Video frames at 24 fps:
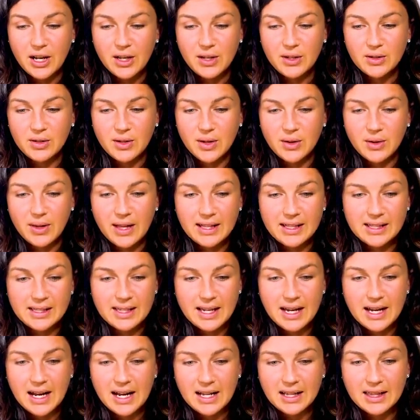So let's
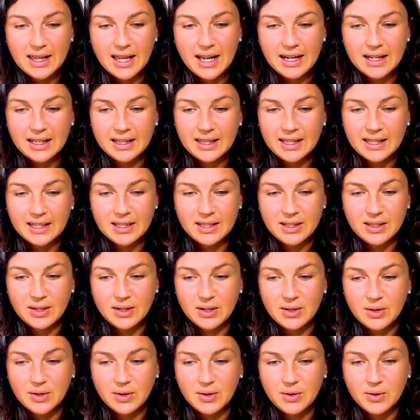say I'd like this
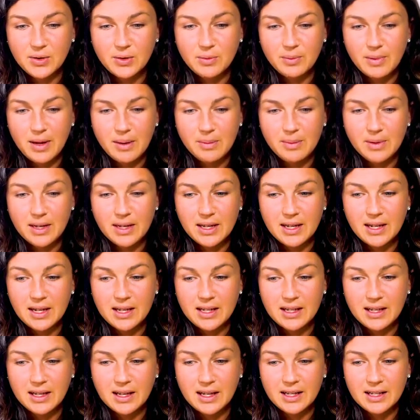to maybe
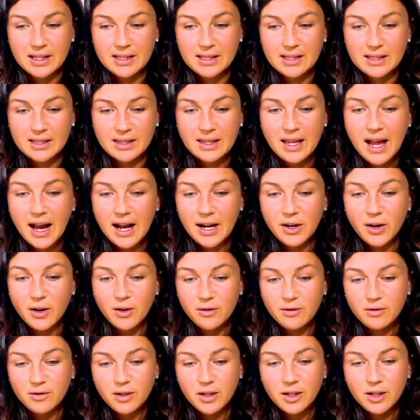uh, slide
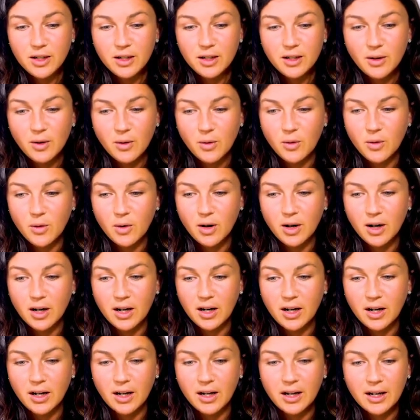over
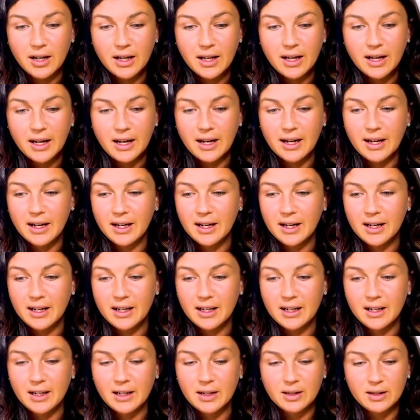or
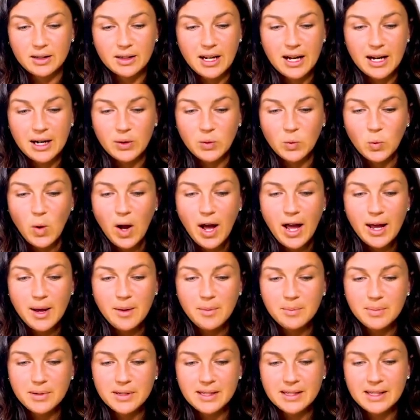uh, line
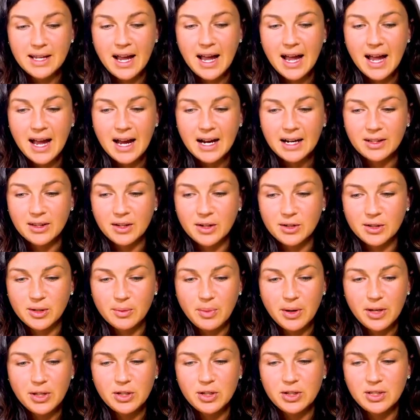wipe, stack. There's a
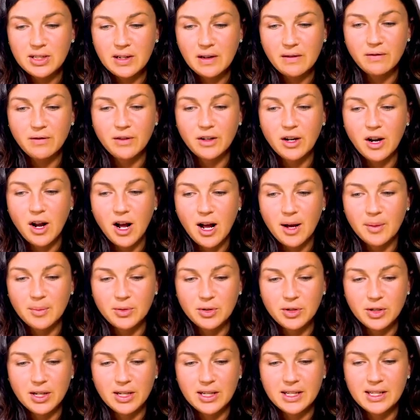bunch of different
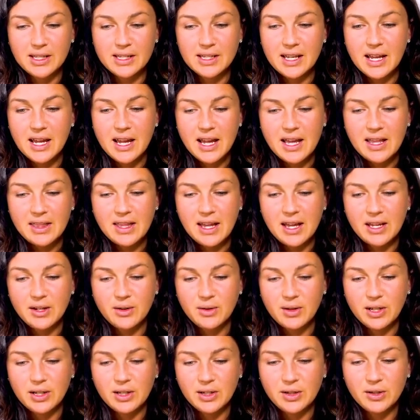options that you
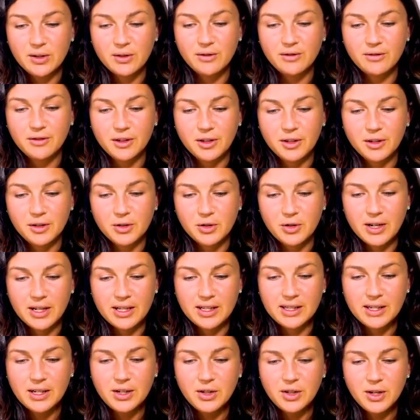can do for your
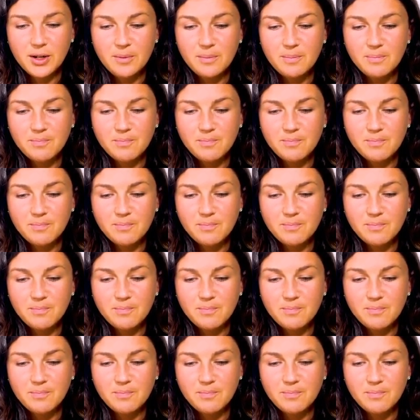transition.